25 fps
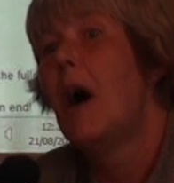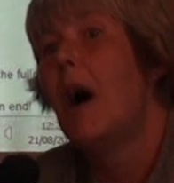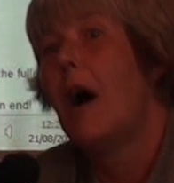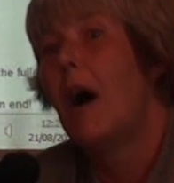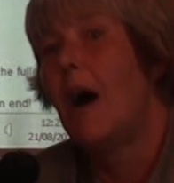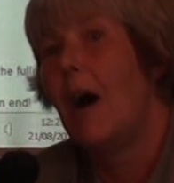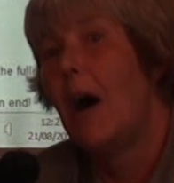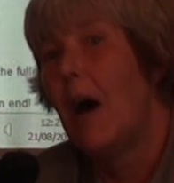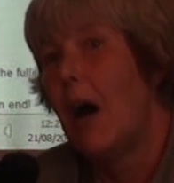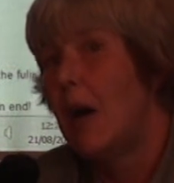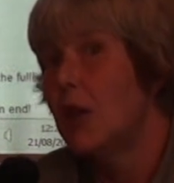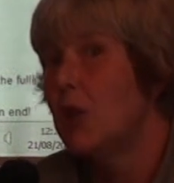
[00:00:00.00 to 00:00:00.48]

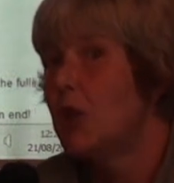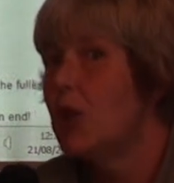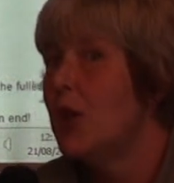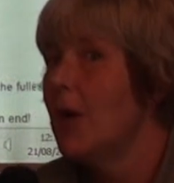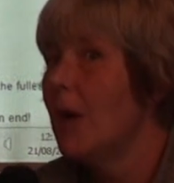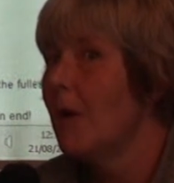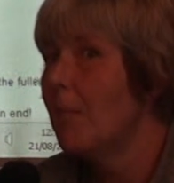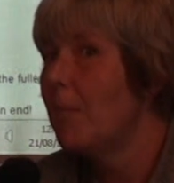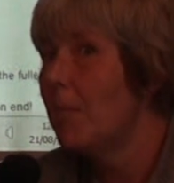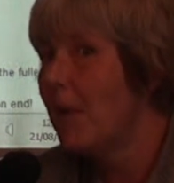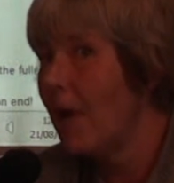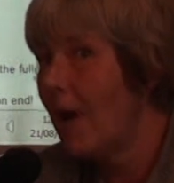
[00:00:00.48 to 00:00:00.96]
and she
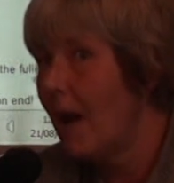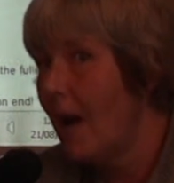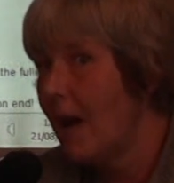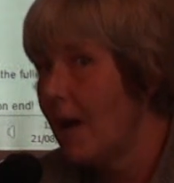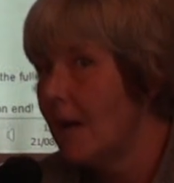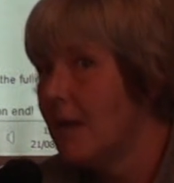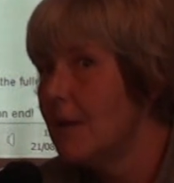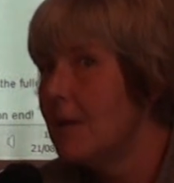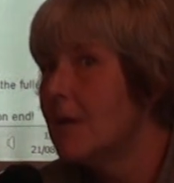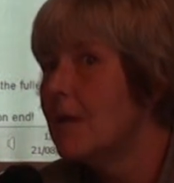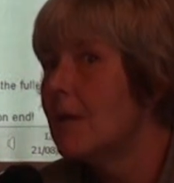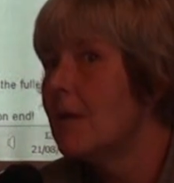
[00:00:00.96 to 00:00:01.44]

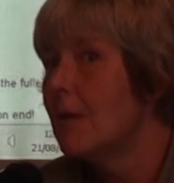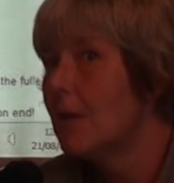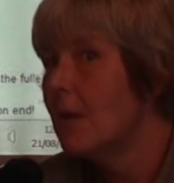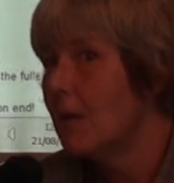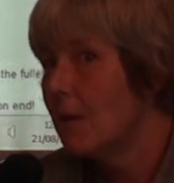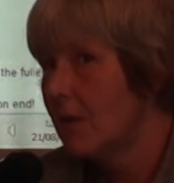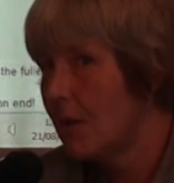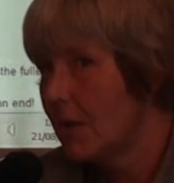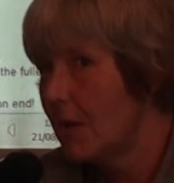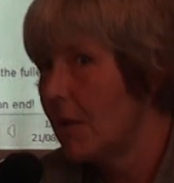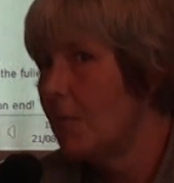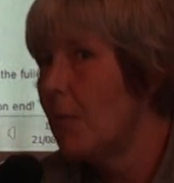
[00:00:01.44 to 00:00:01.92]
applies
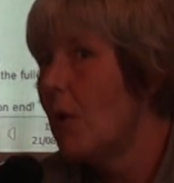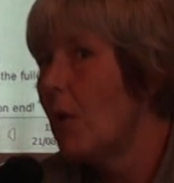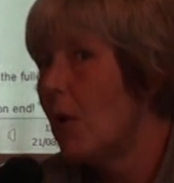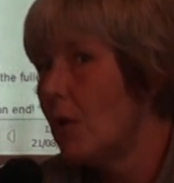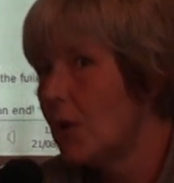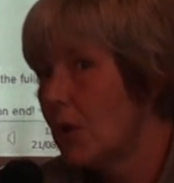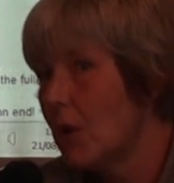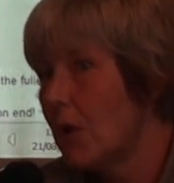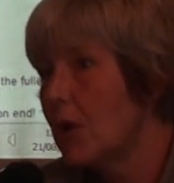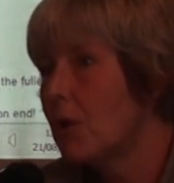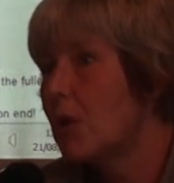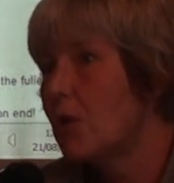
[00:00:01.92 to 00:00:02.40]

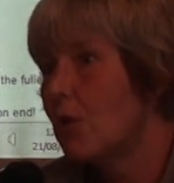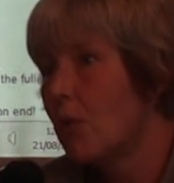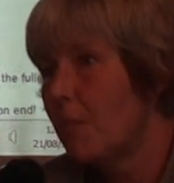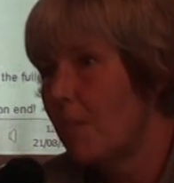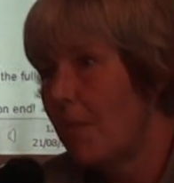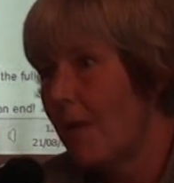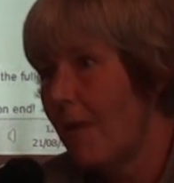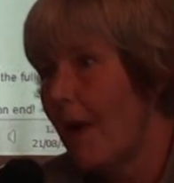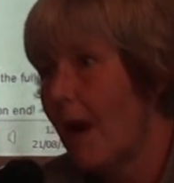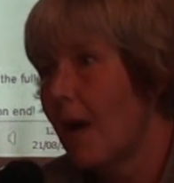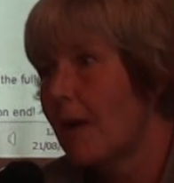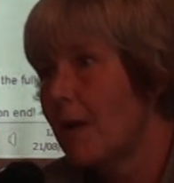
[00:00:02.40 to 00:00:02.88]
semiotics to
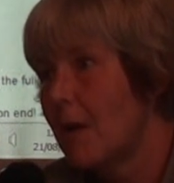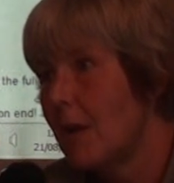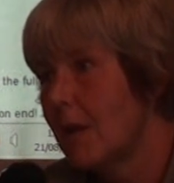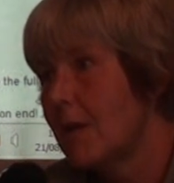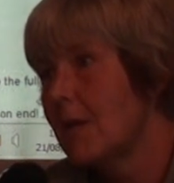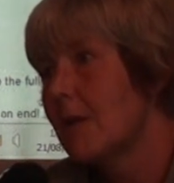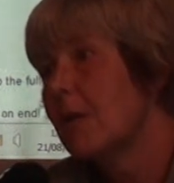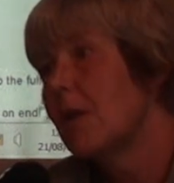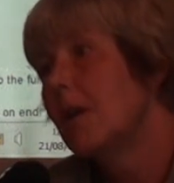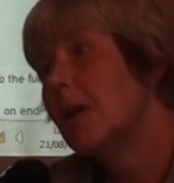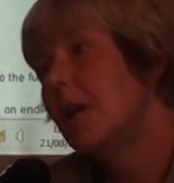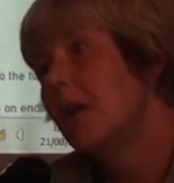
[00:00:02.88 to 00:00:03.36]

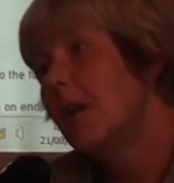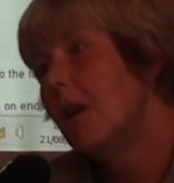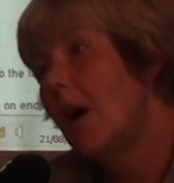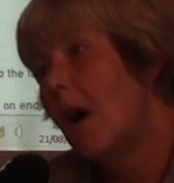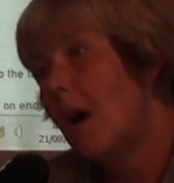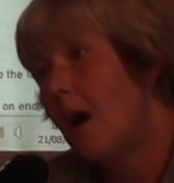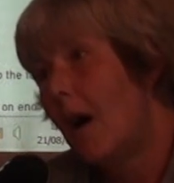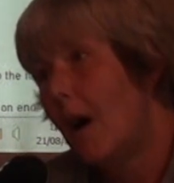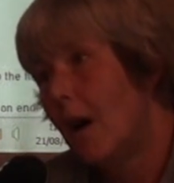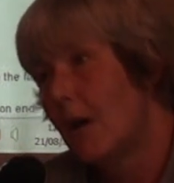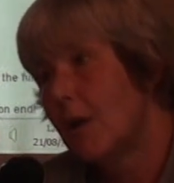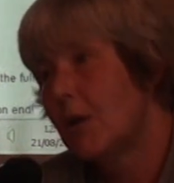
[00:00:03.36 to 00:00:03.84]
practice, in
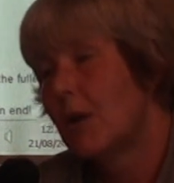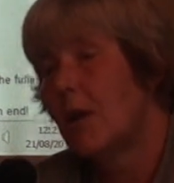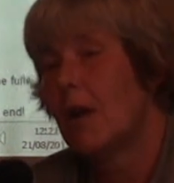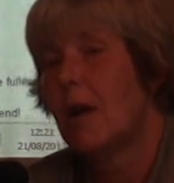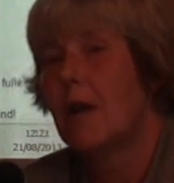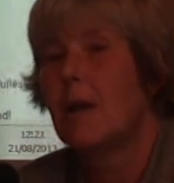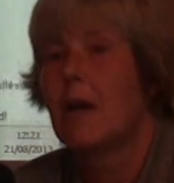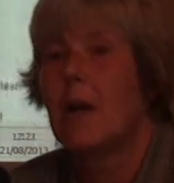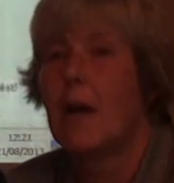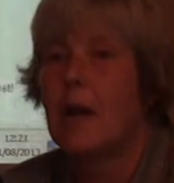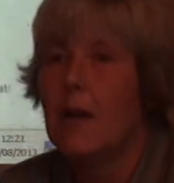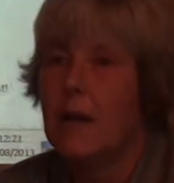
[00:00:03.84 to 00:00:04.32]
art
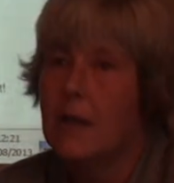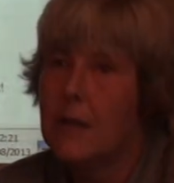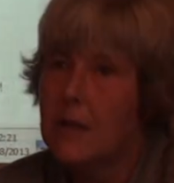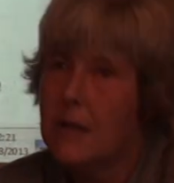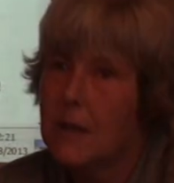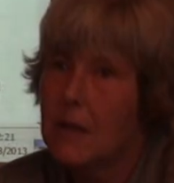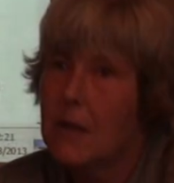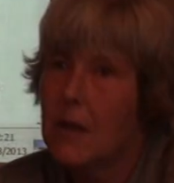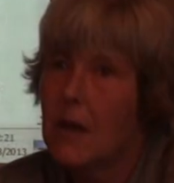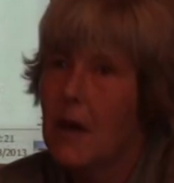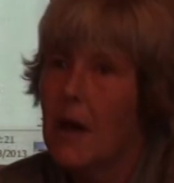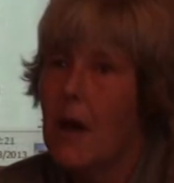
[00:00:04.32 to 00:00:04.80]
at
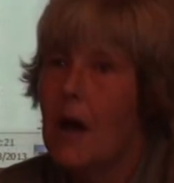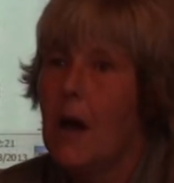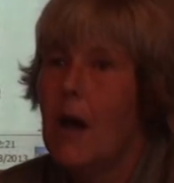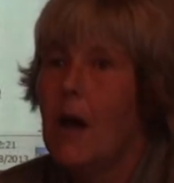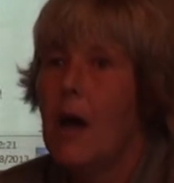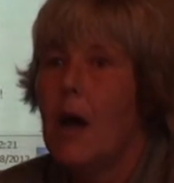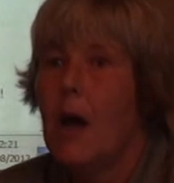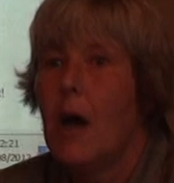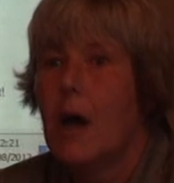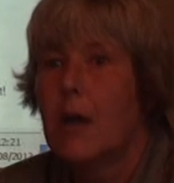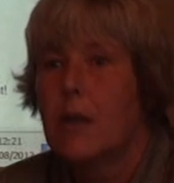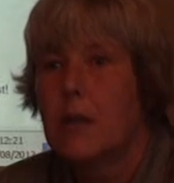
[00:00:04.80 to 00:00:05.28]
least.
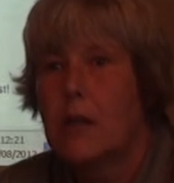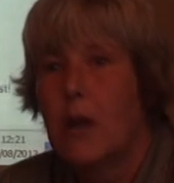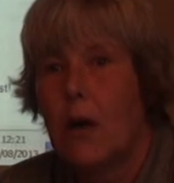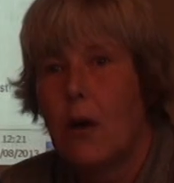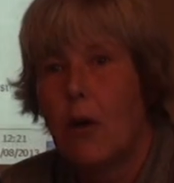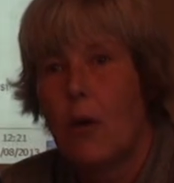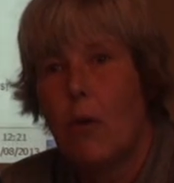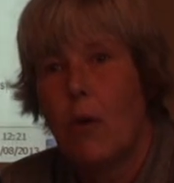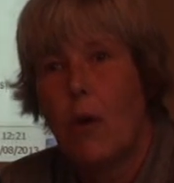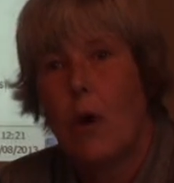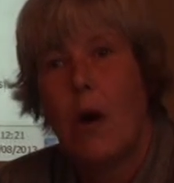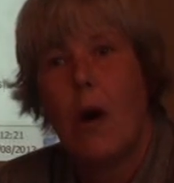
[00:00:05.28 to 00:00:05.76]

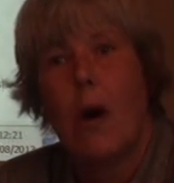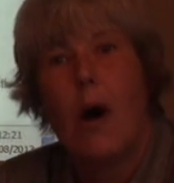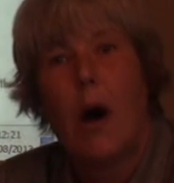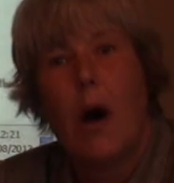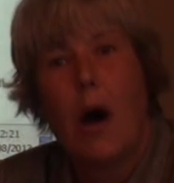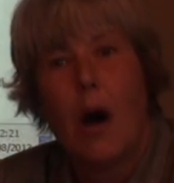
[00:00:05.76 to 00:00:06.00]
So,